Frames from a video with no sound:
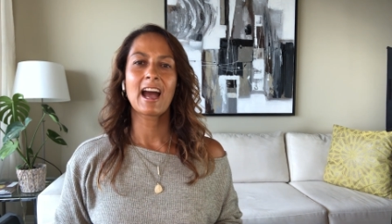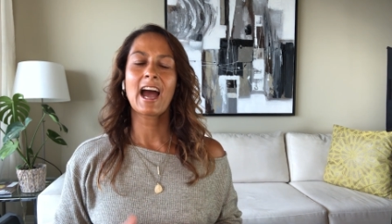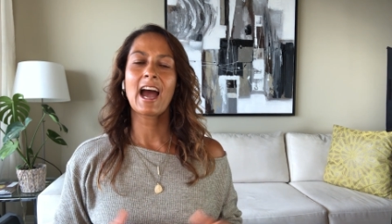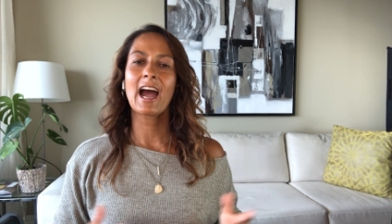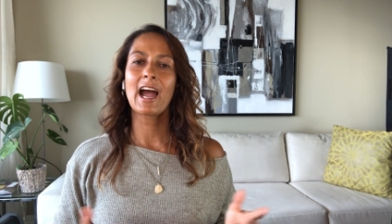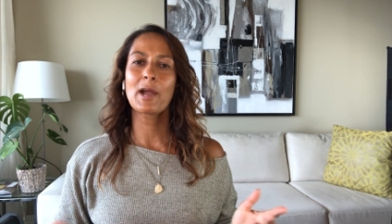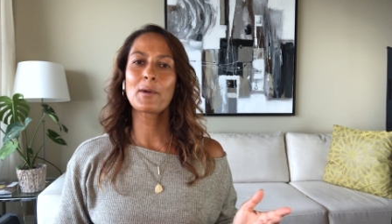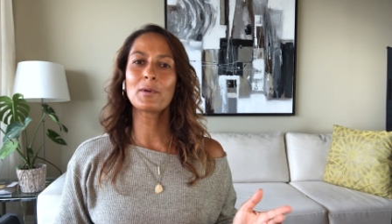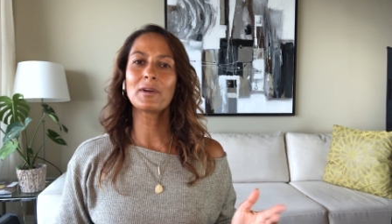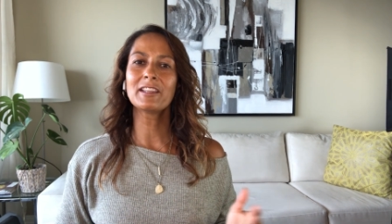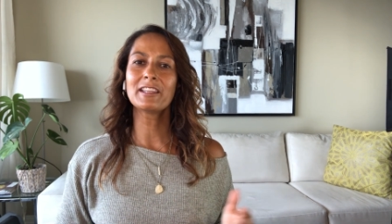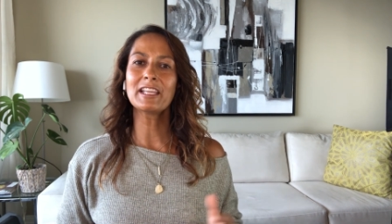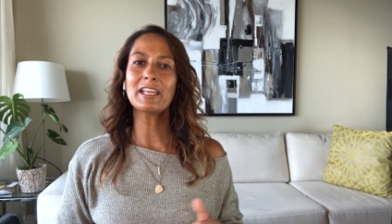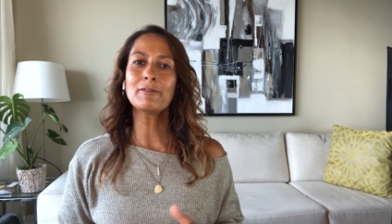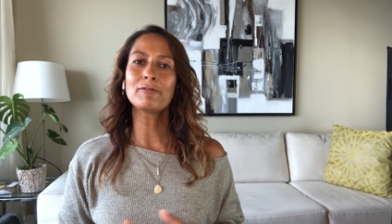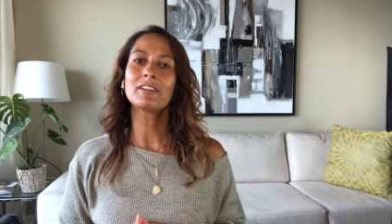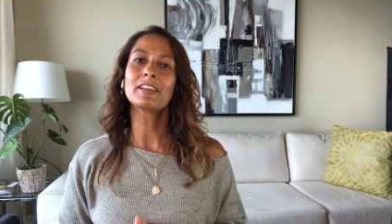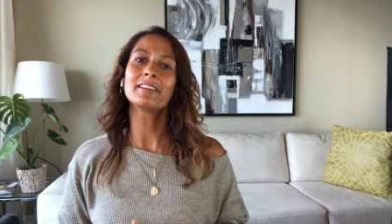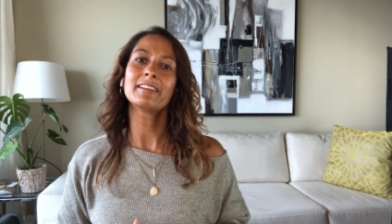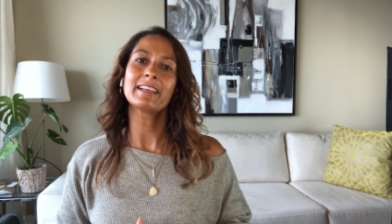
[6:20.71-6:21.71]
I will
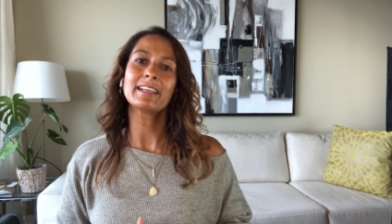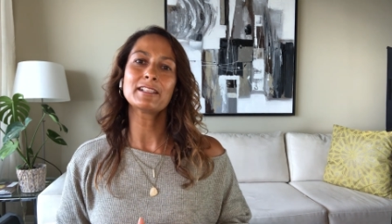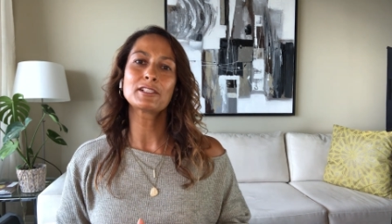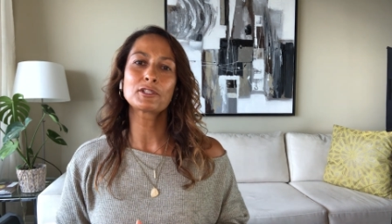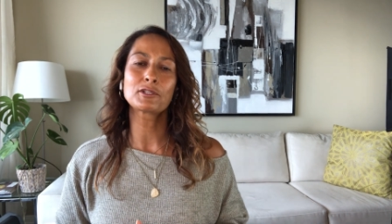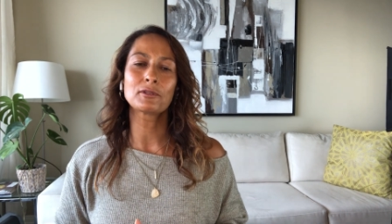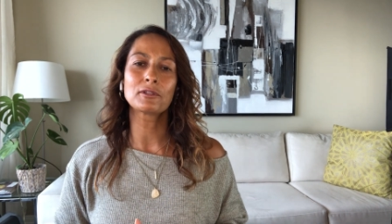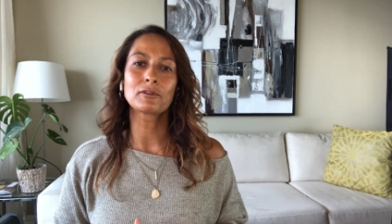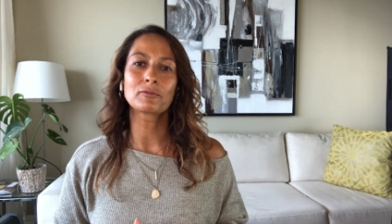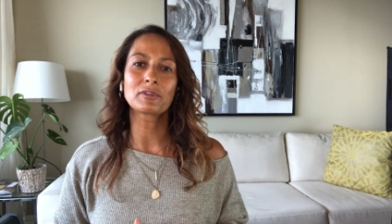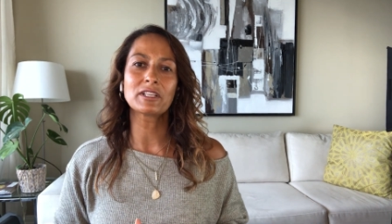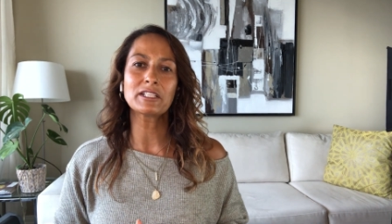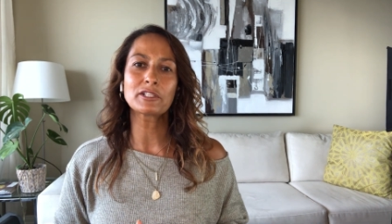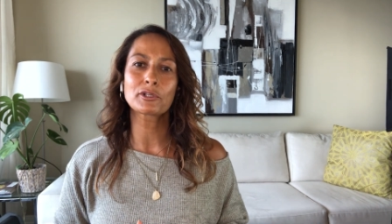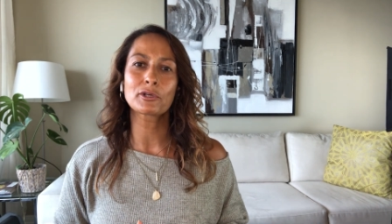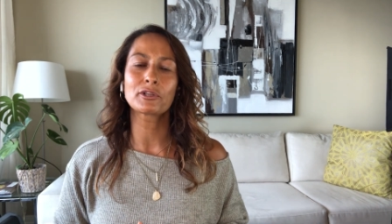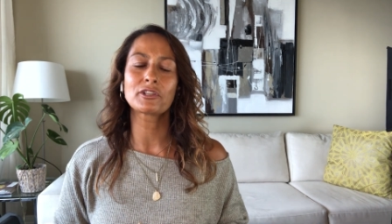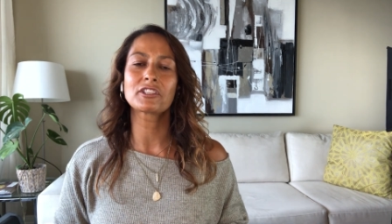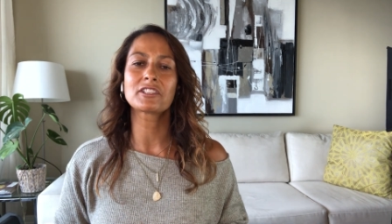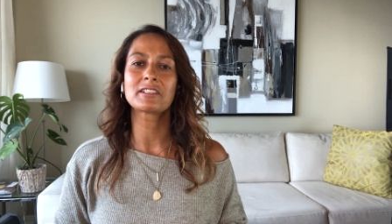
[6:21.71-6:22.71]
leave the links to the
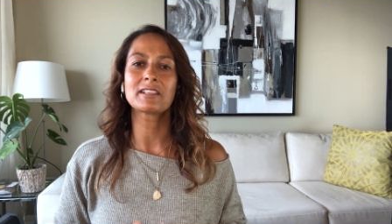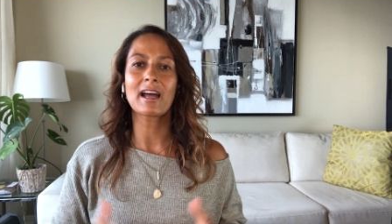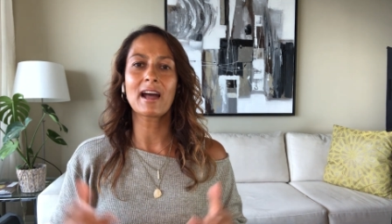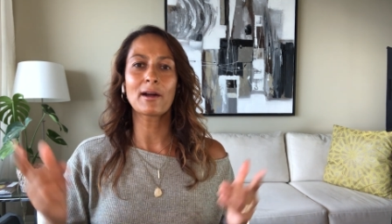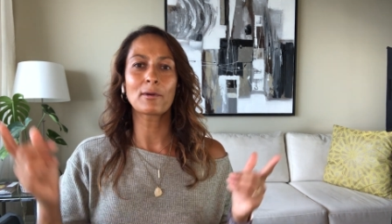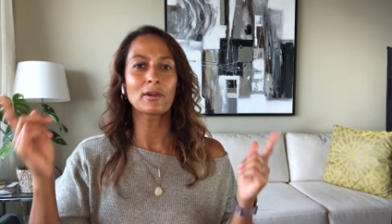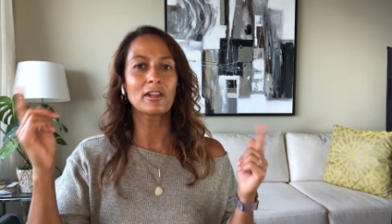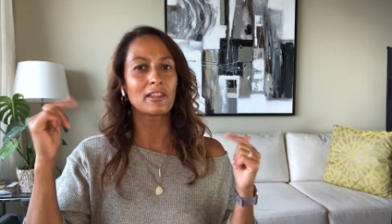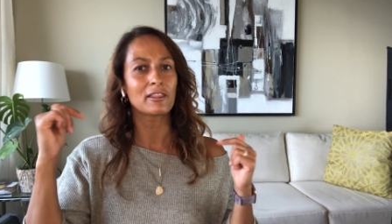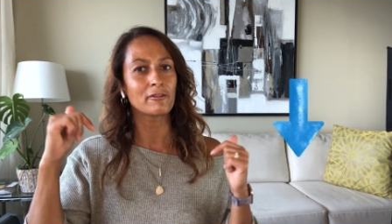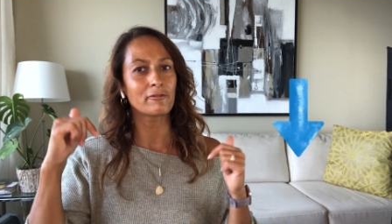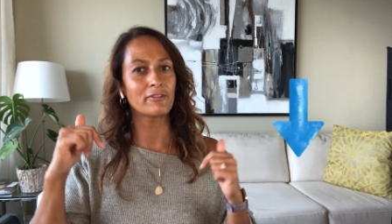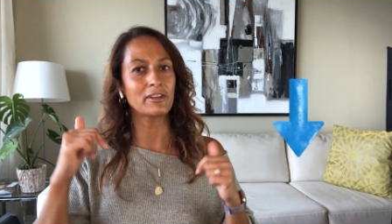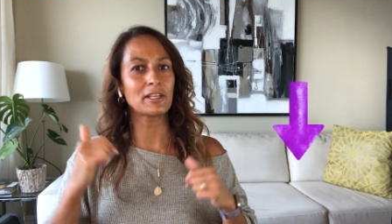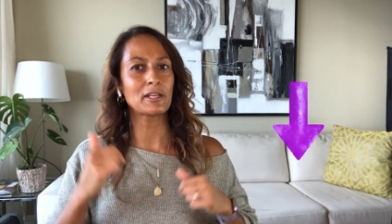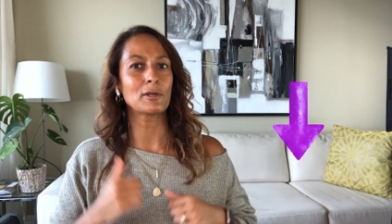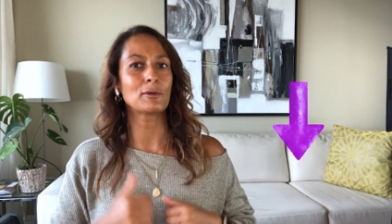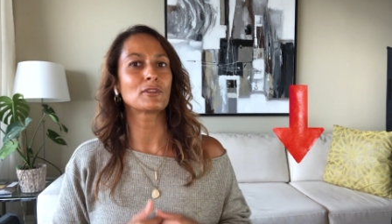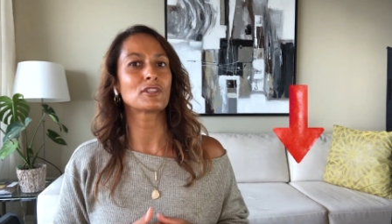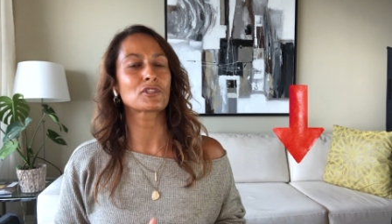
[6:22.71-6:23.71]
research down in the
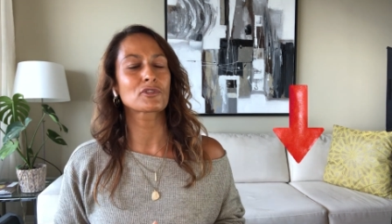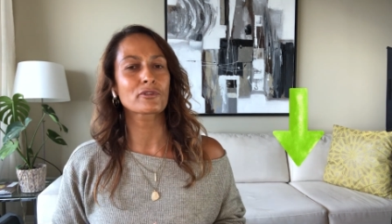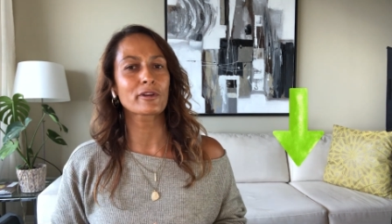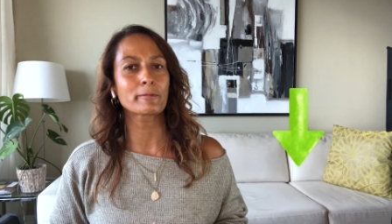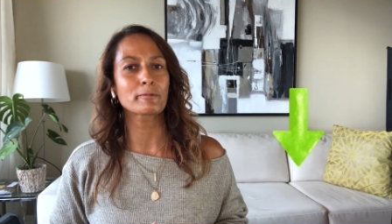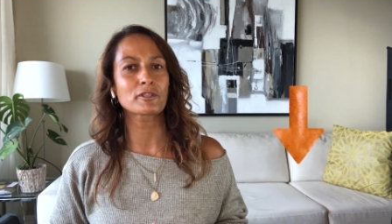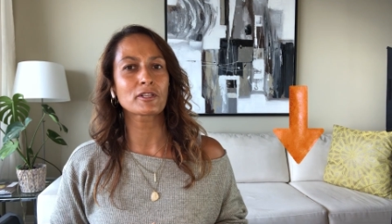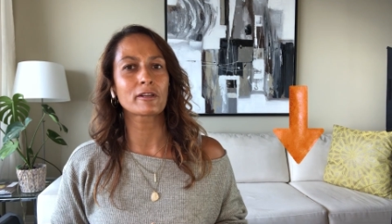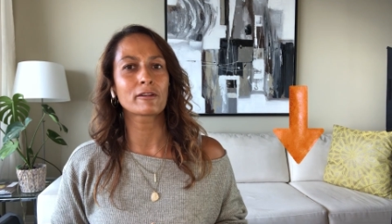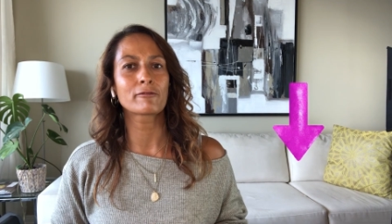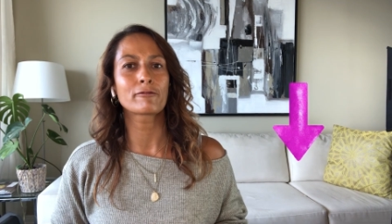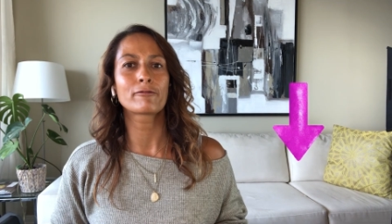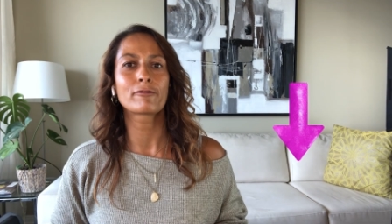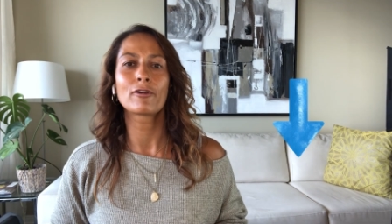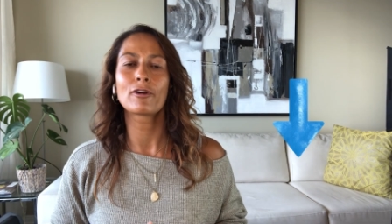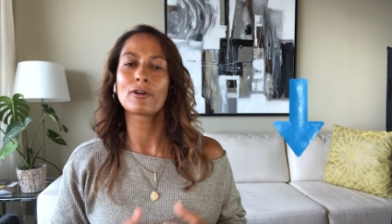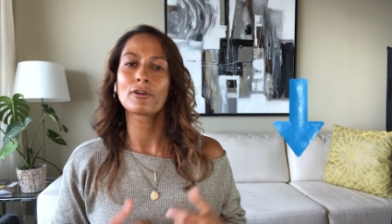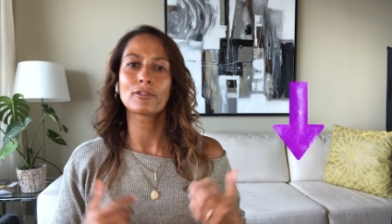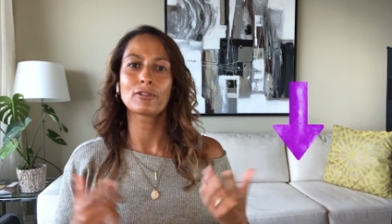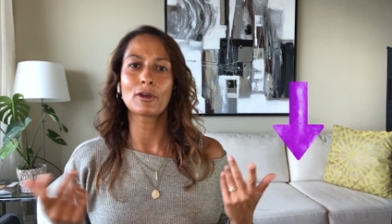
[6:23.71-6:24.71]
video description
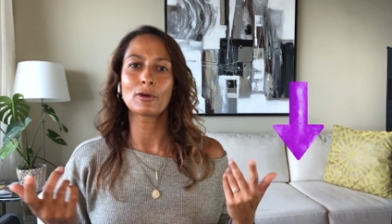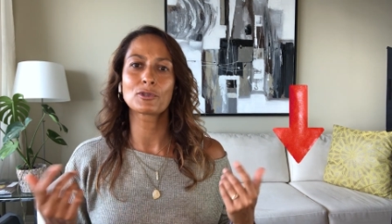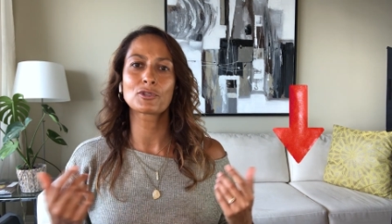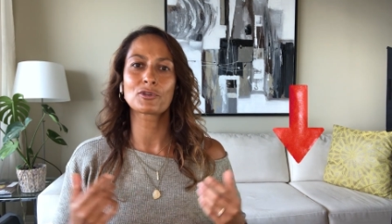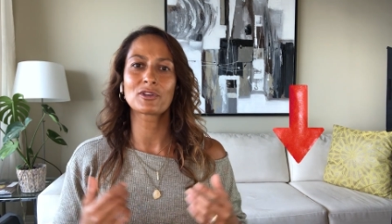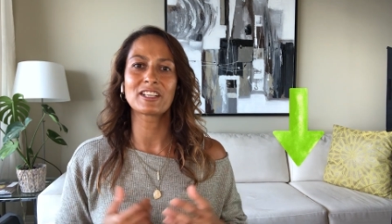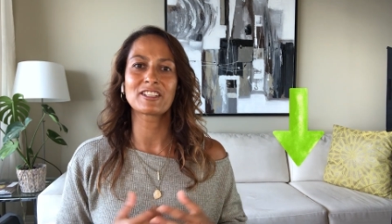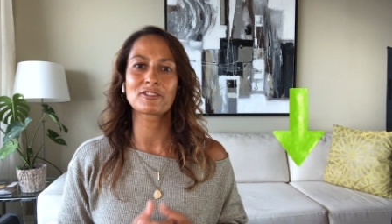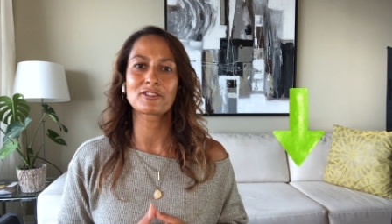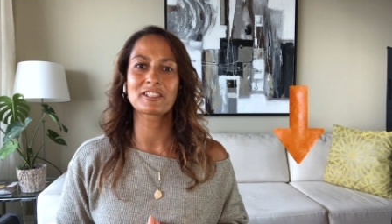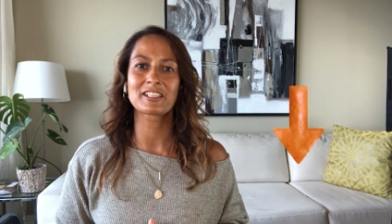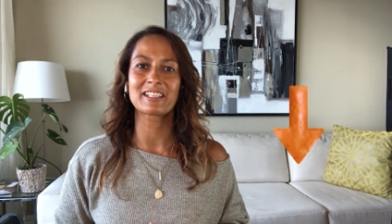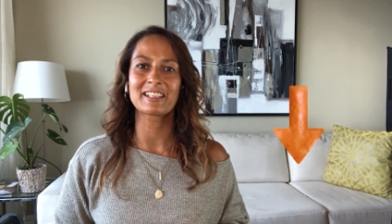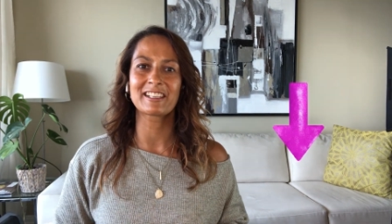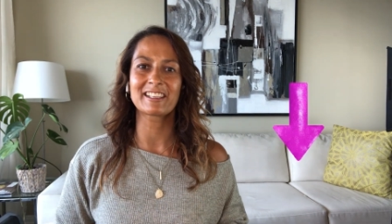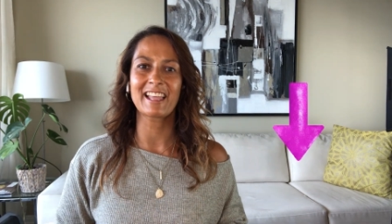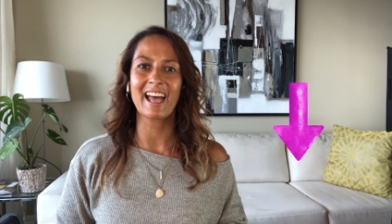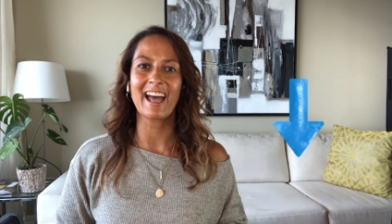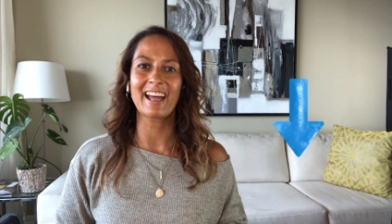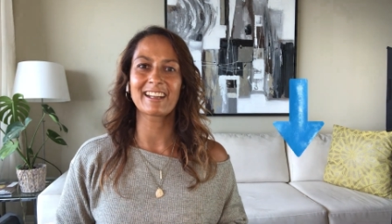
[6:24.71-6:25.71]
for those who are interested
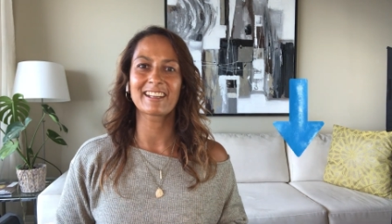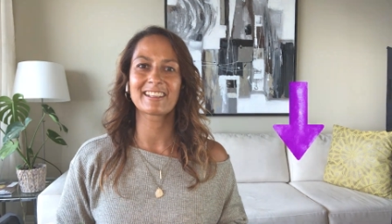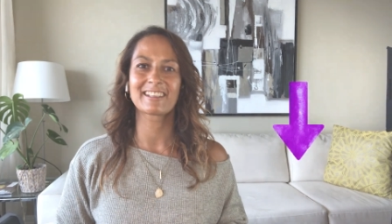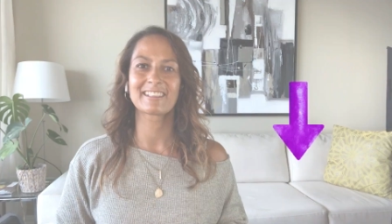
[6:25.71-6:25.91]
in that.